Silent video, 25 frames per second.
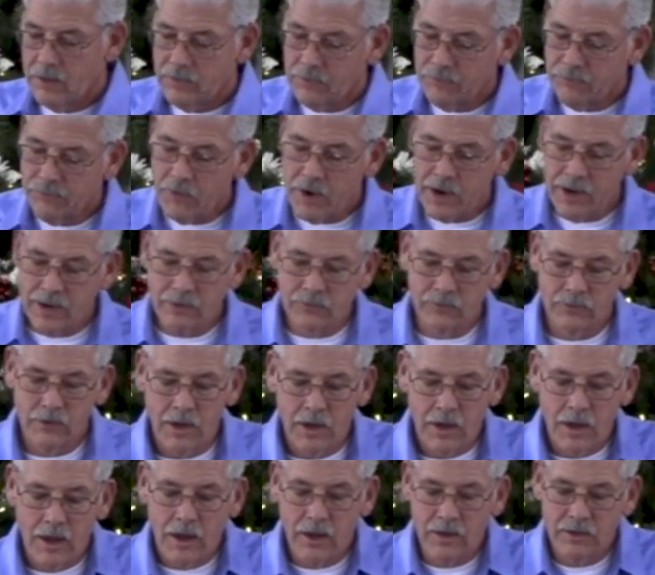The phrase
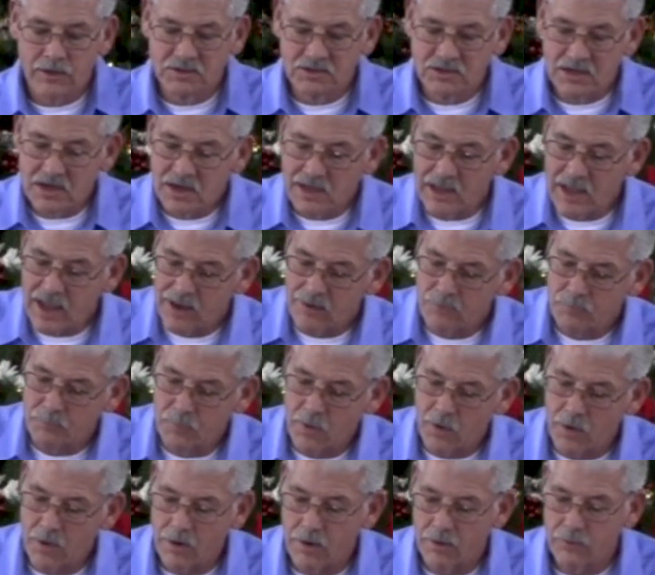uh, she
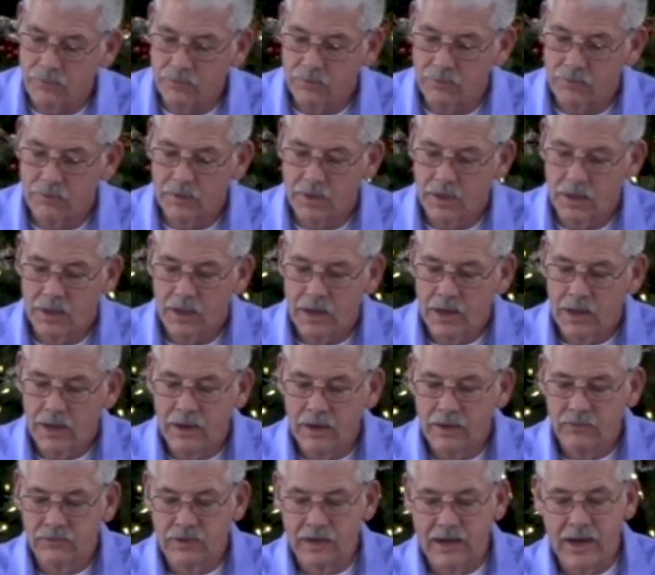gave birth
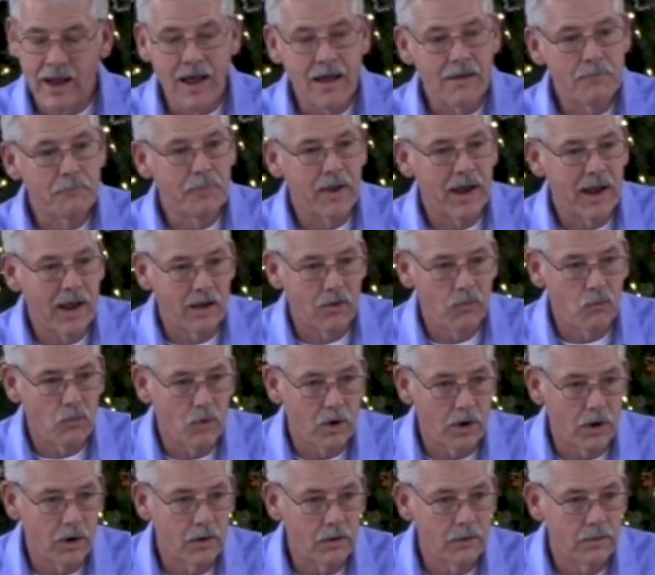is a compound
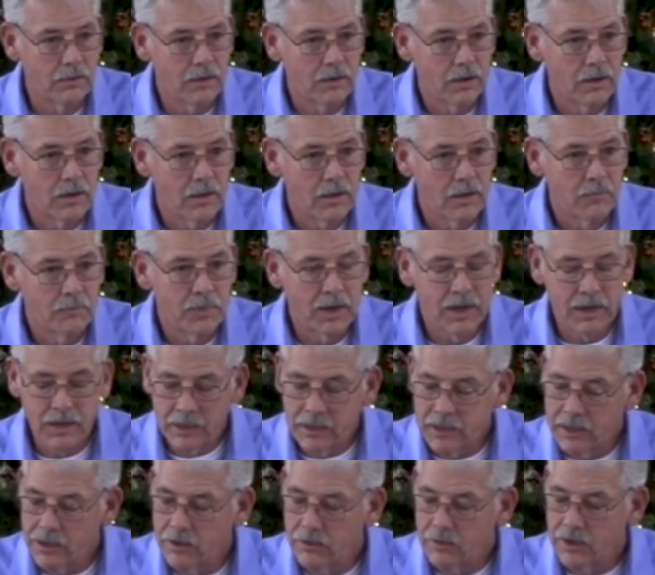word, but
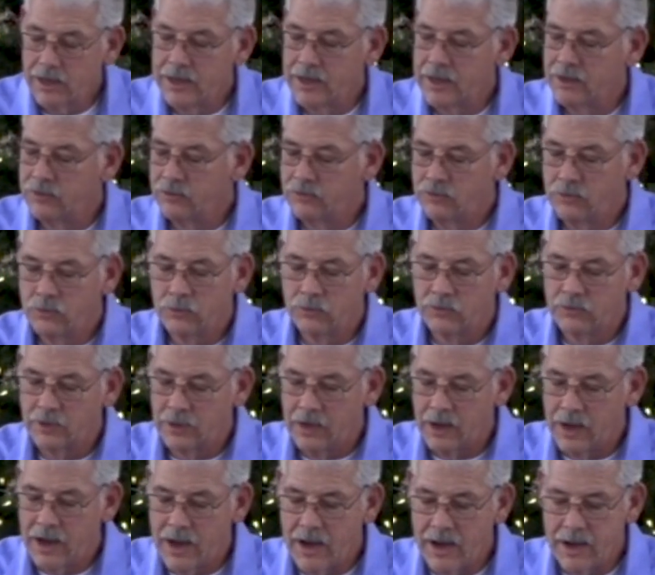literally it's used
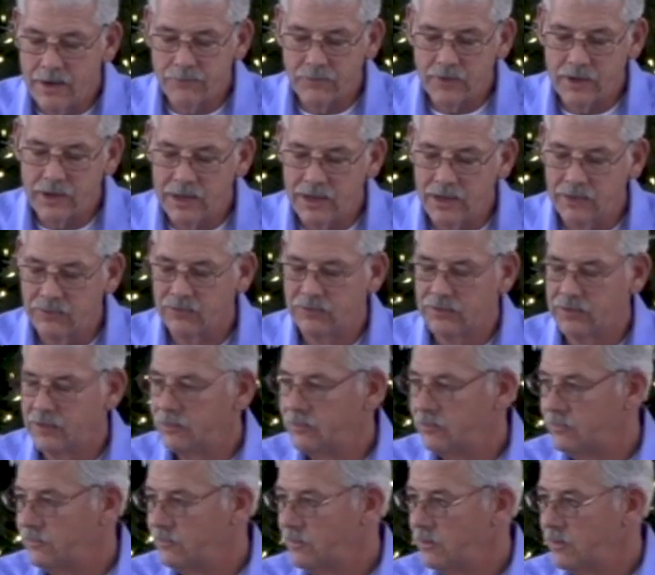in every
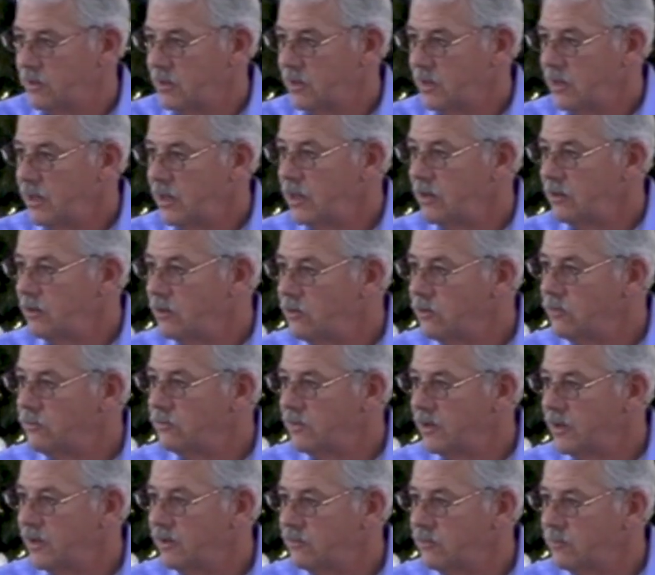instance in the New
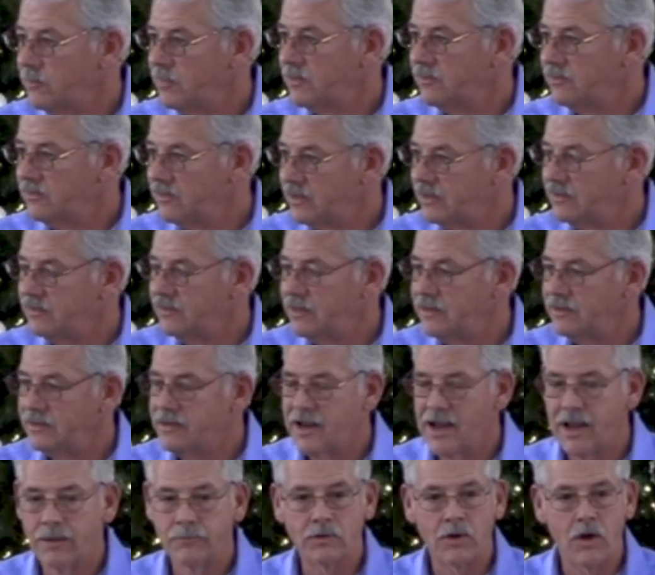Testament 16
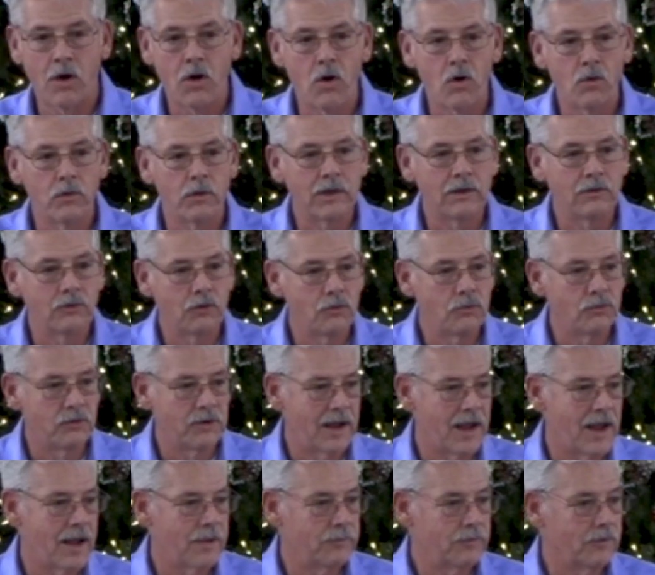times. Only two
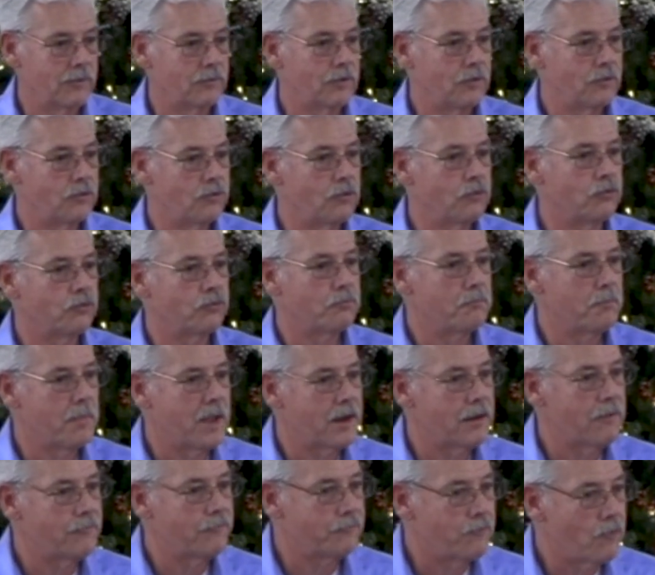times is it used
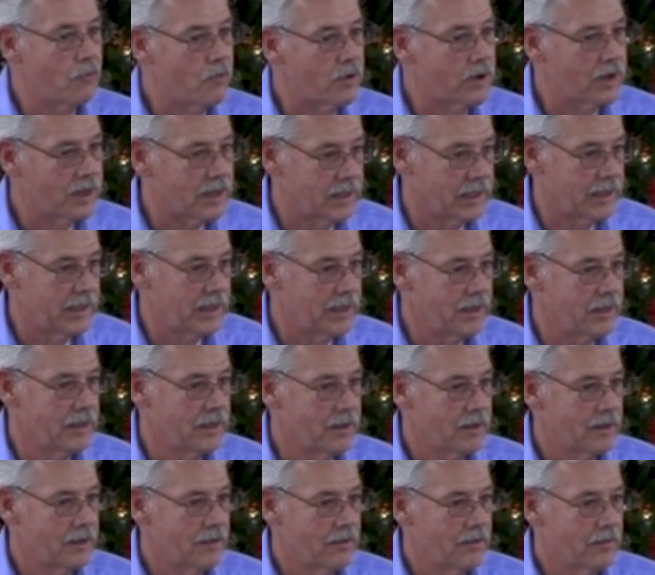metaphorically
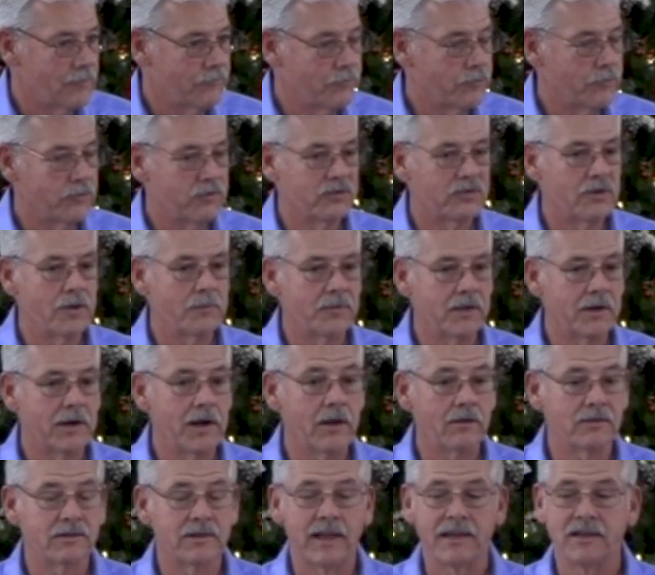for
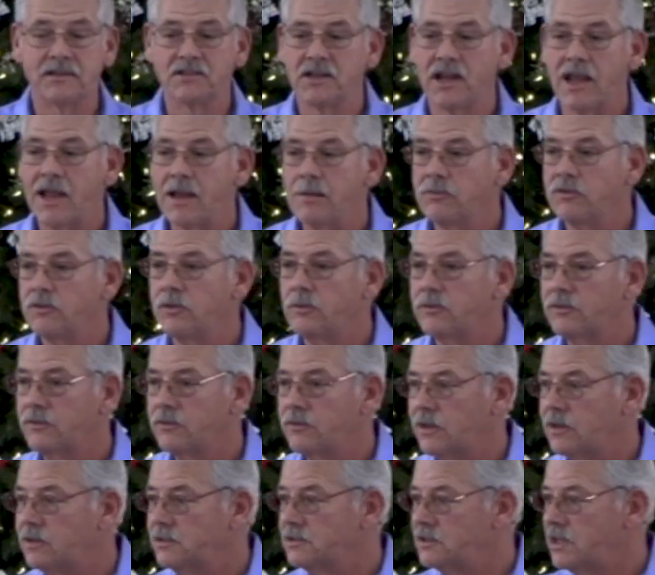something else. Like James
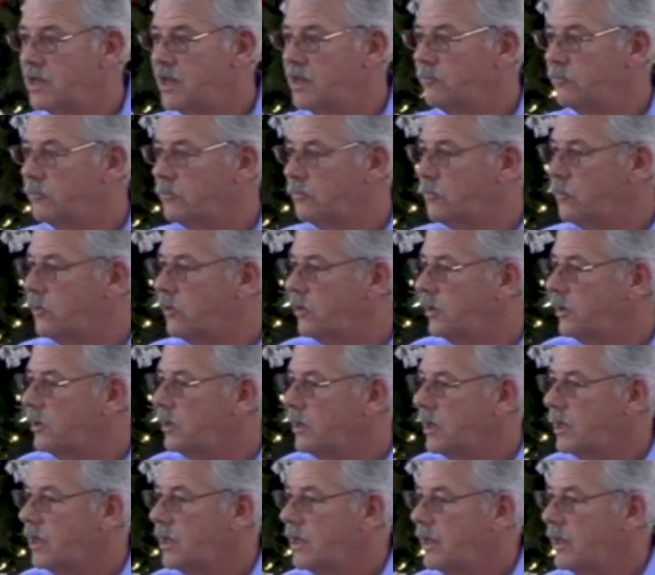uses it in James 1,